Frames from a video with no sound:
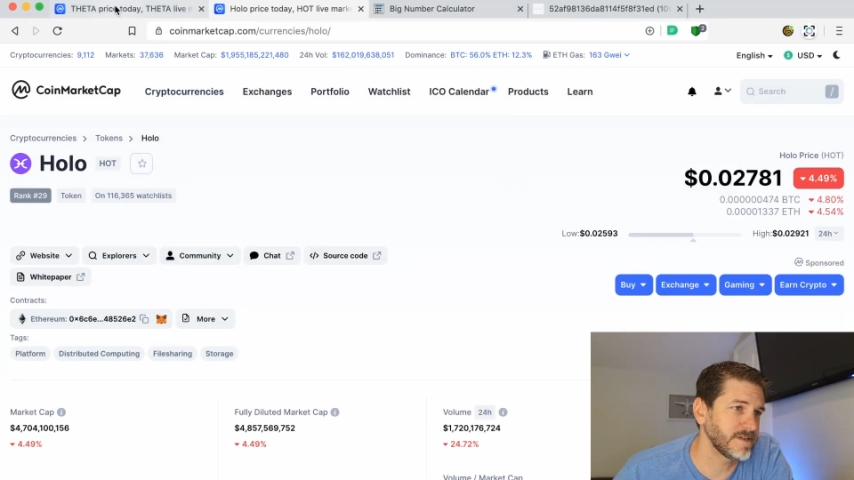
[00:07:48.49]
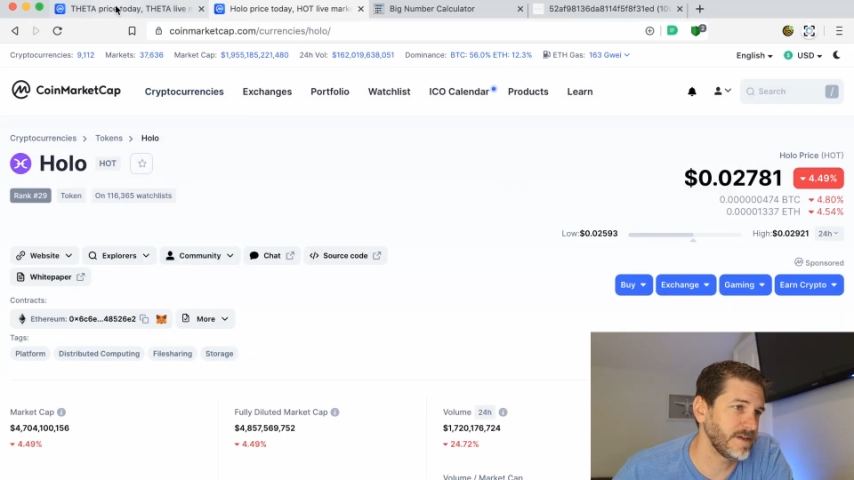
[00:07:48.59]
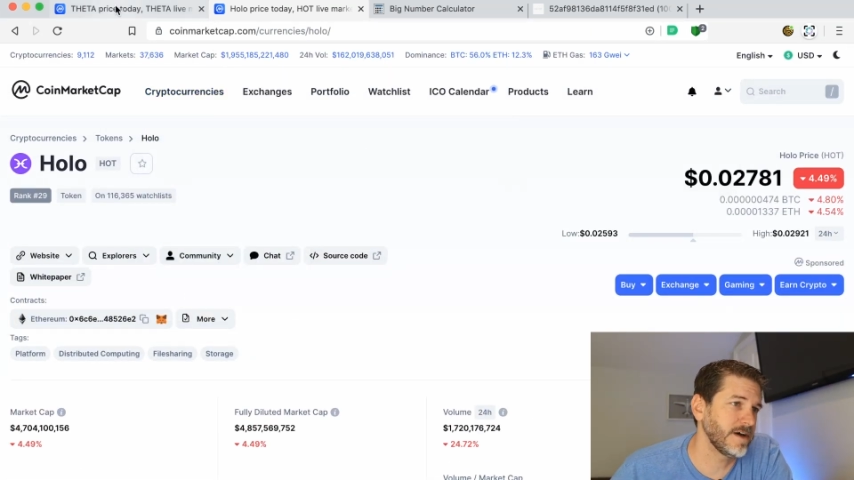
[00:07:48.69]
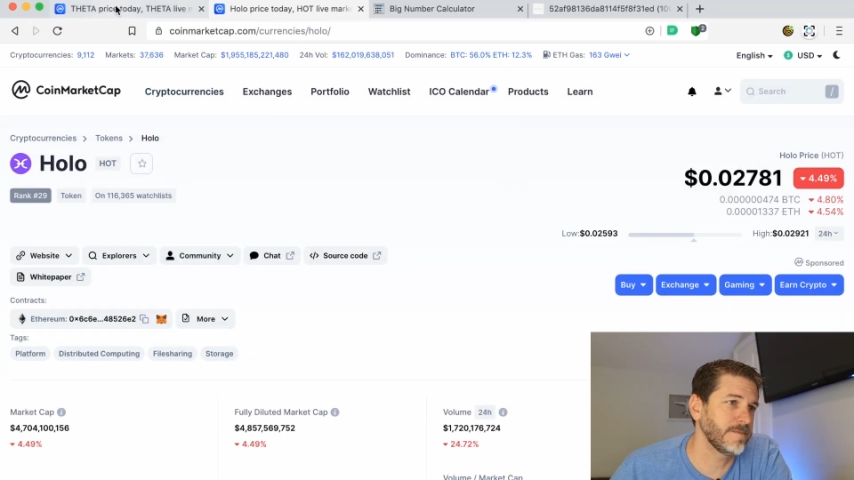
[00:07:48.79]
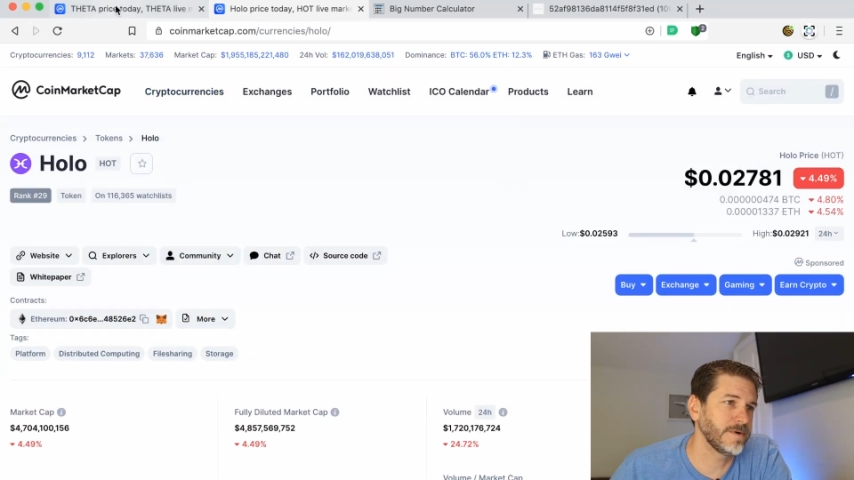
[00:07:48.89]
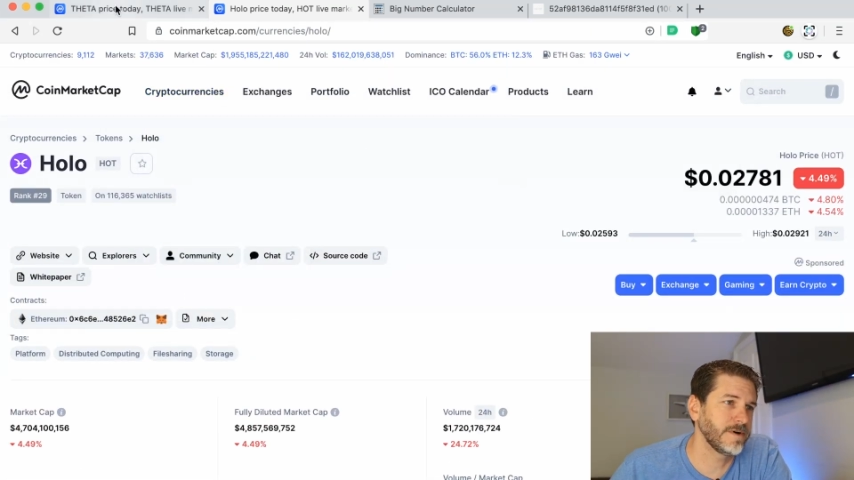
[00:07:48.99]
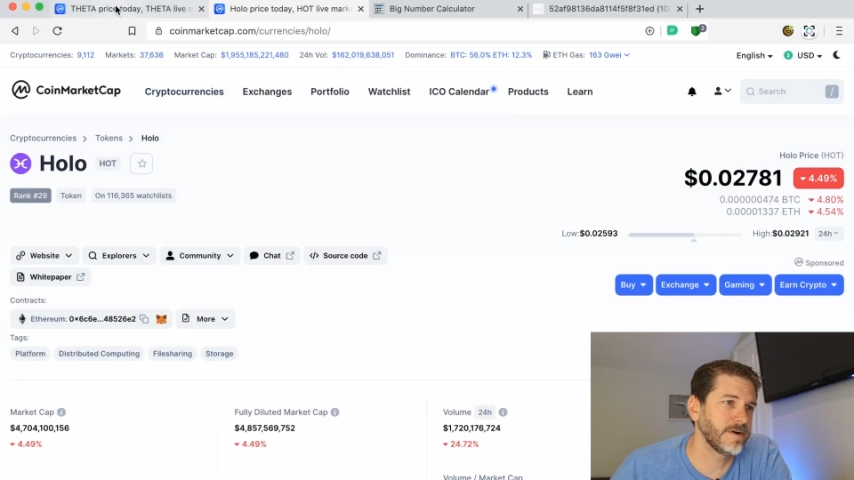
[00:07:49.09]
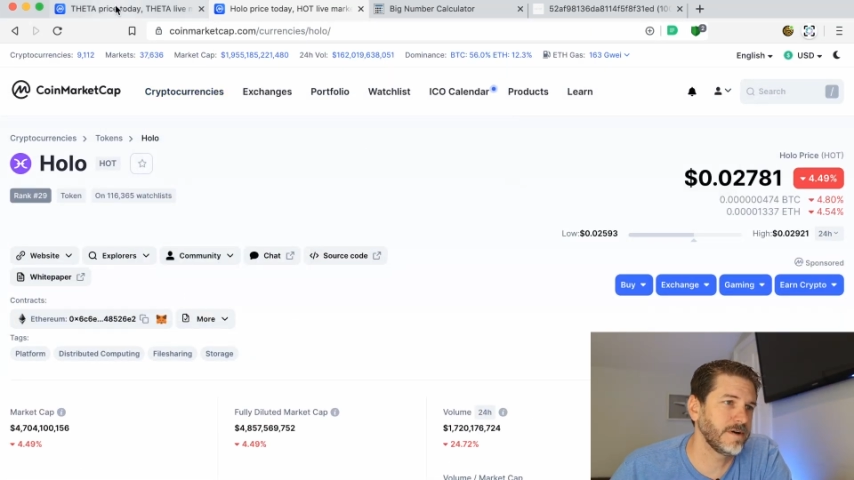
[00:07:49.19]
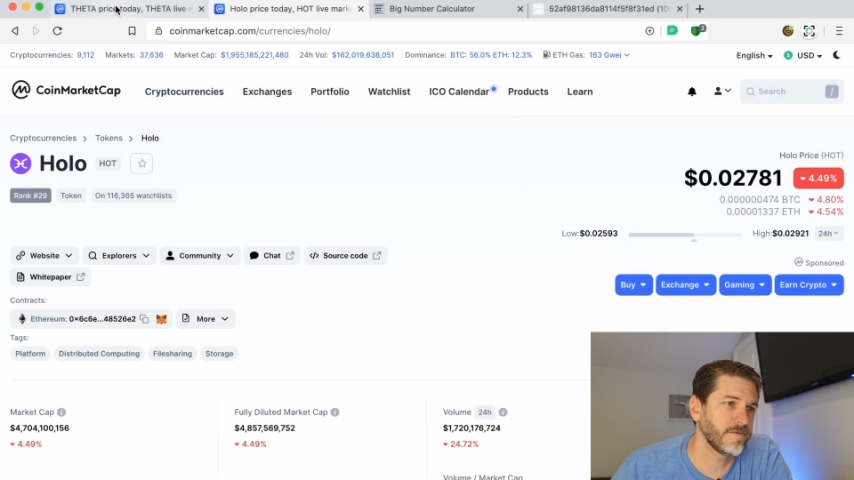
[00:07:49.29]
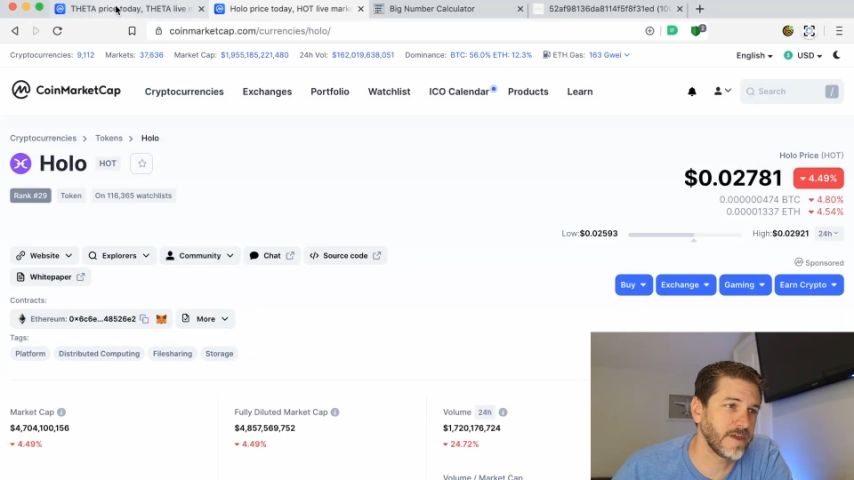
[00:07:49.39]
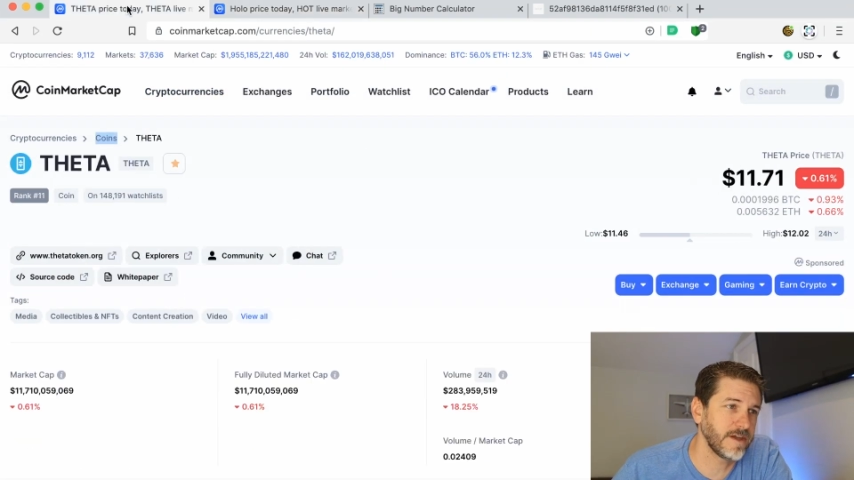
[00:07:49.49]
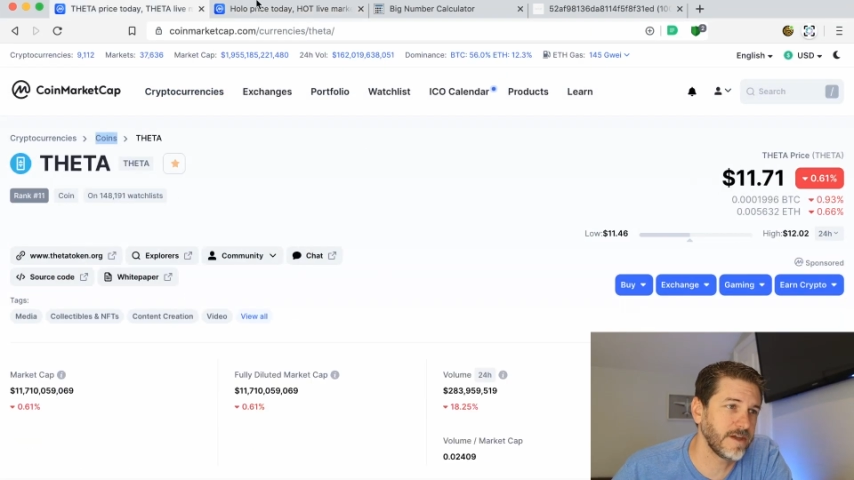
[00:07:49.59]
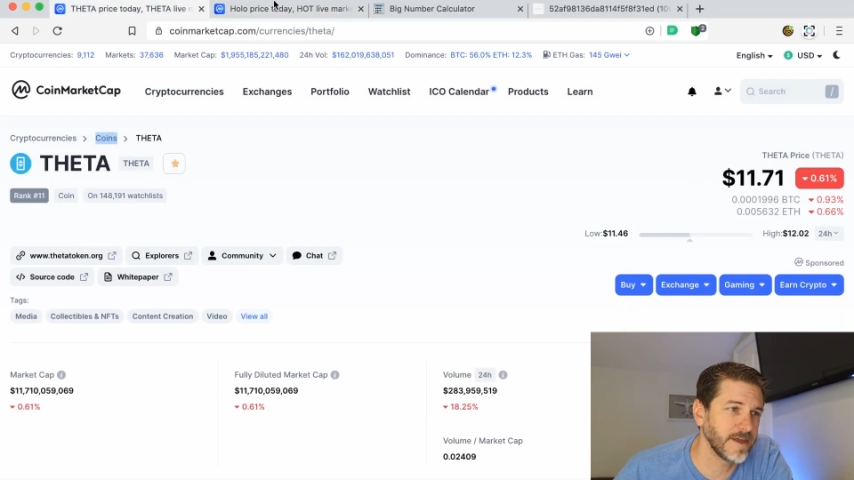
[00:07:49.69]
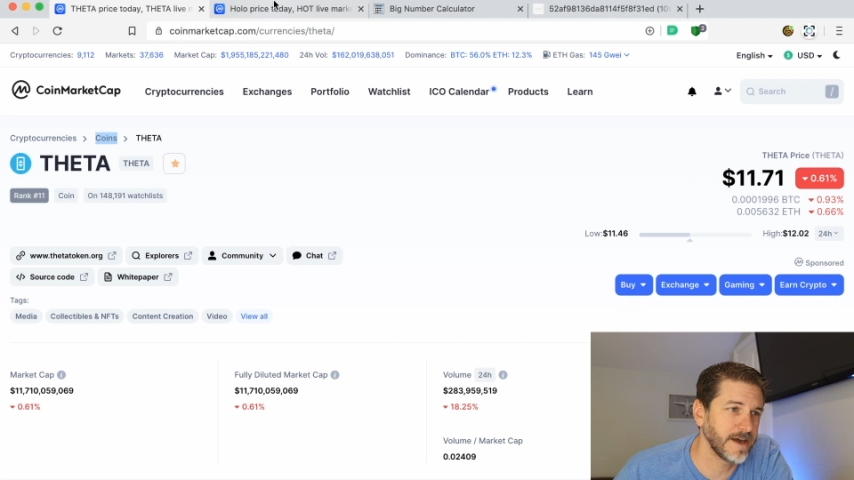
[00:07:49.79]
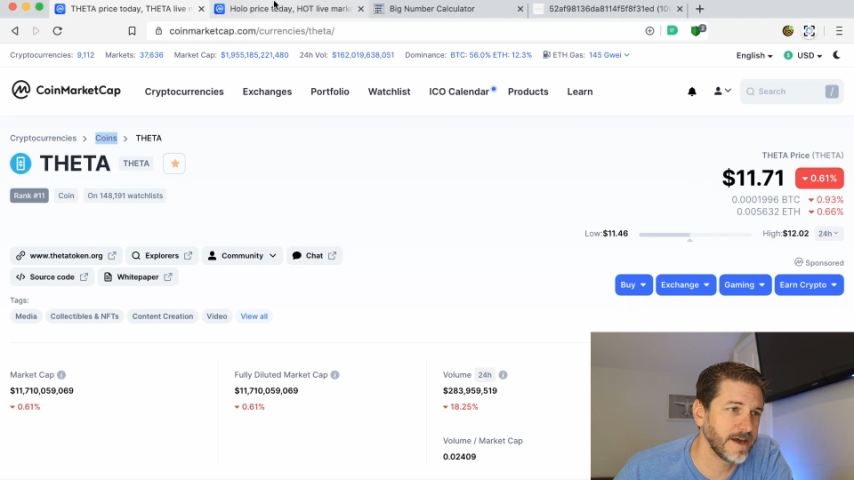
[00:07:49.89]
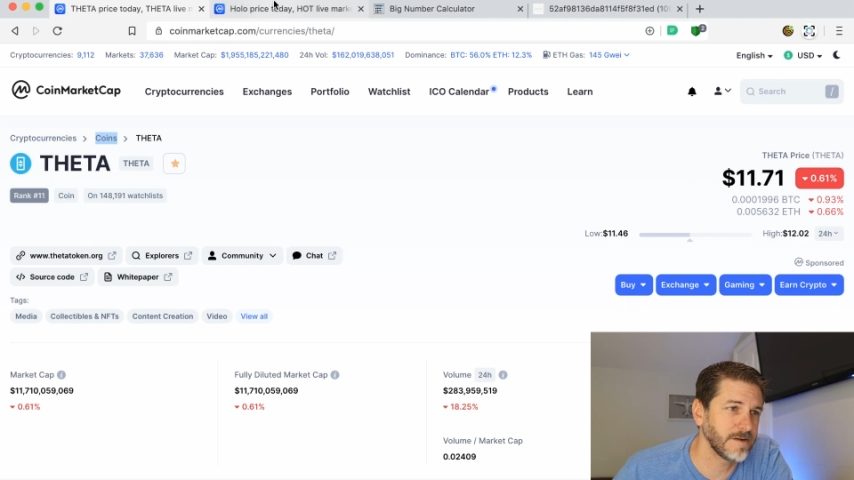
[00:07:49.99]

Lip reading: yeah, but if they do that,